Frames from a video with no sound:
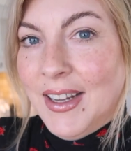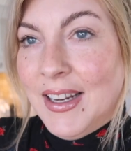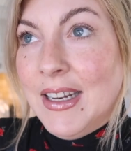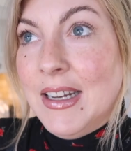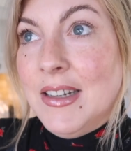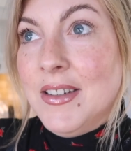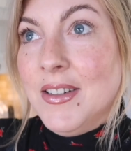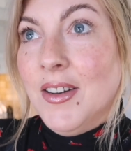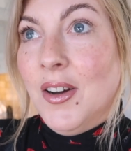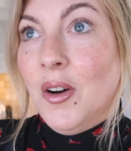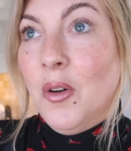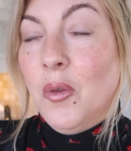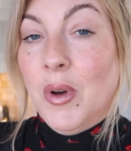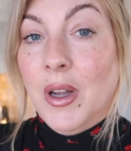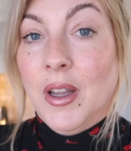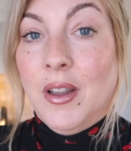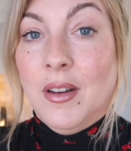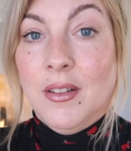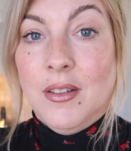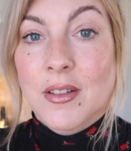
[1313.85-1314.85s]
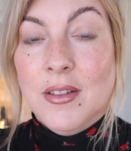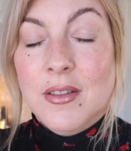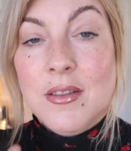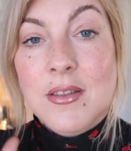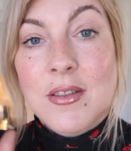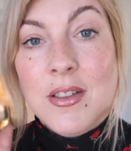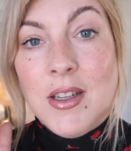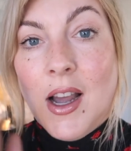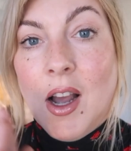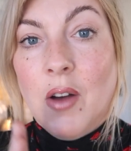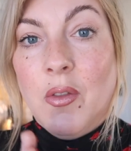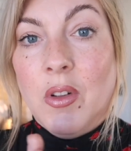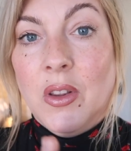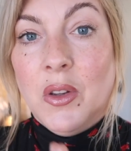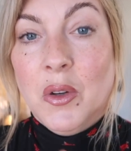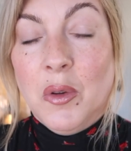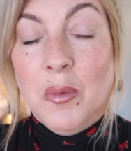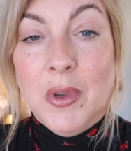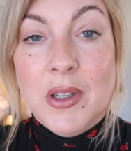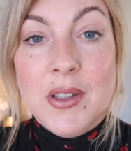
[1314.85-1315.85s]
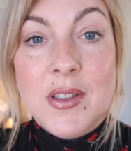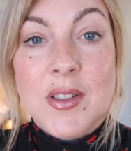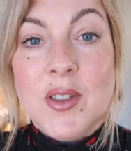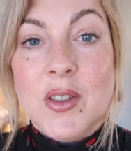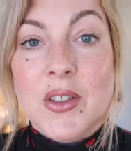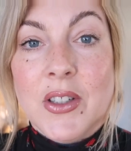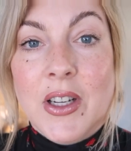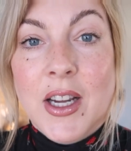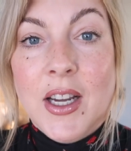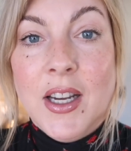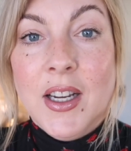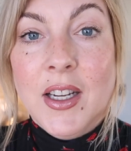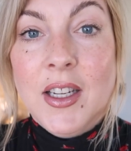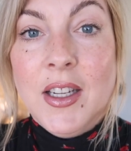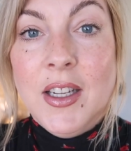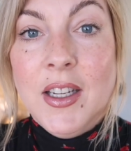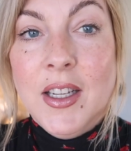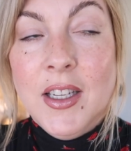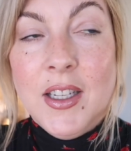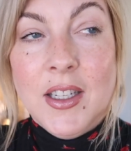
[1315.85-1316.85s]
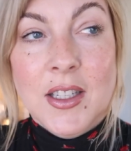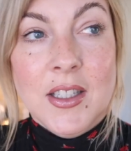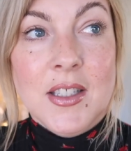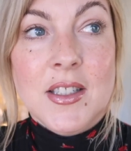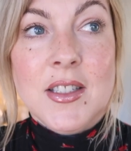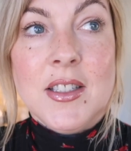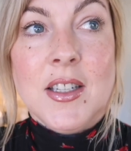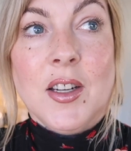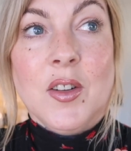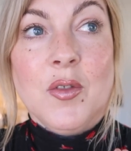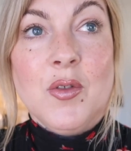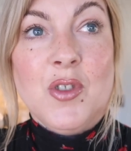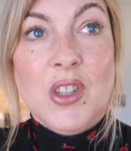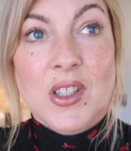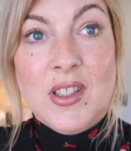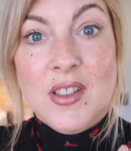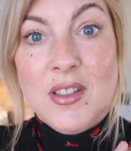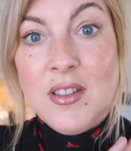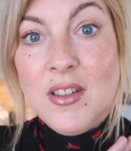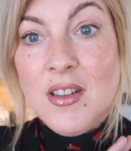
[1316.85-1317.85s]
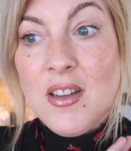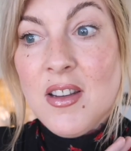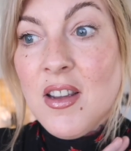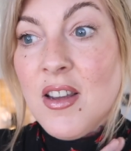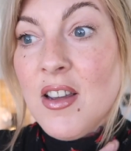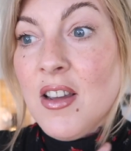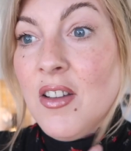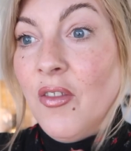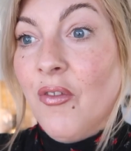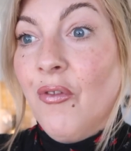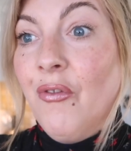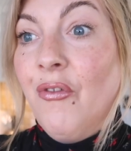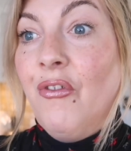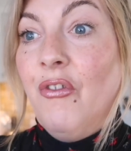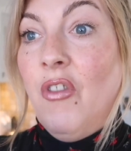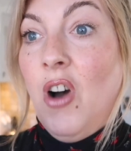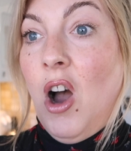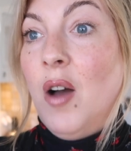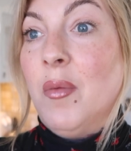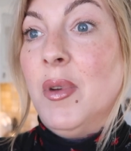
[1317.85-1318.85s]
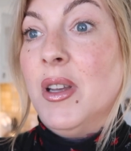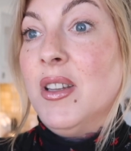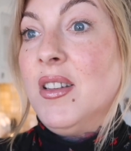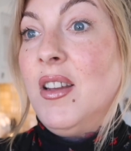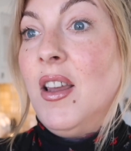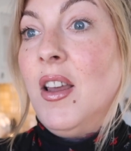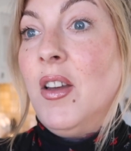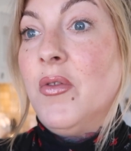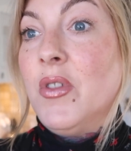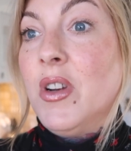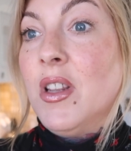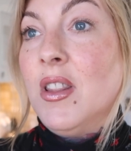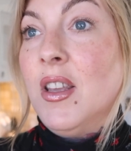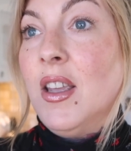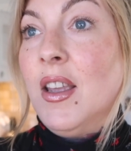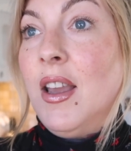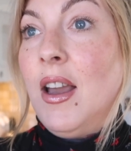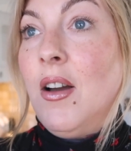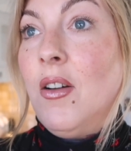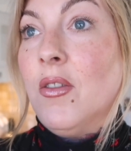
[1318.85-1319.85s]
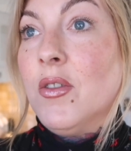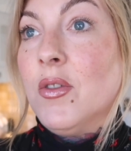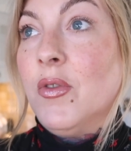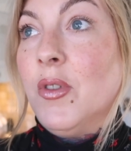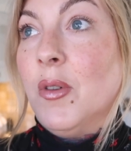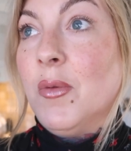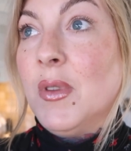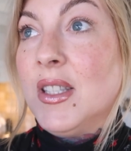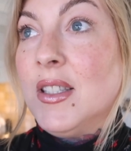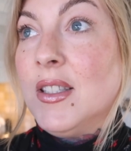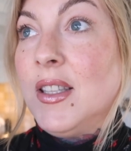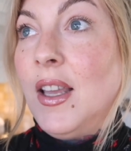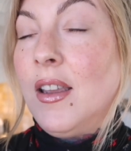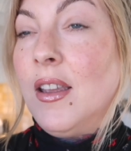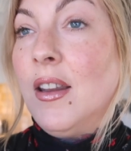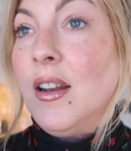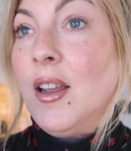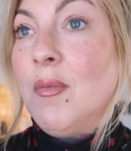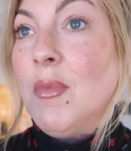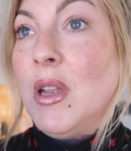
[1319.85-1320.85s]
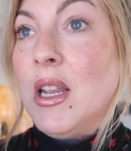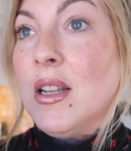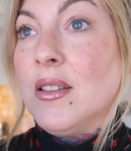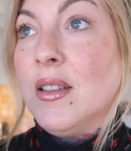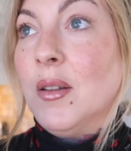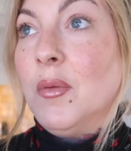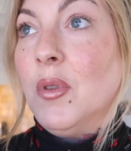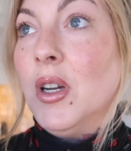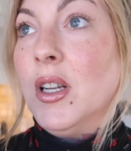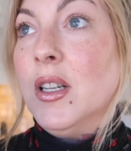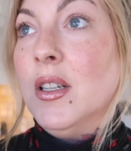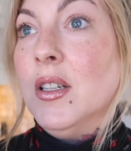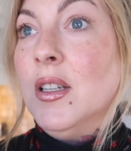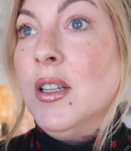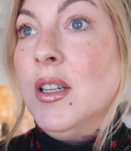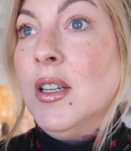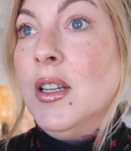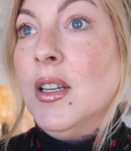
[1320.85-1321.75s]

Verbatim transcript: I need to know when to have a little mystery instead of just vomit everything out from the second I meet someone.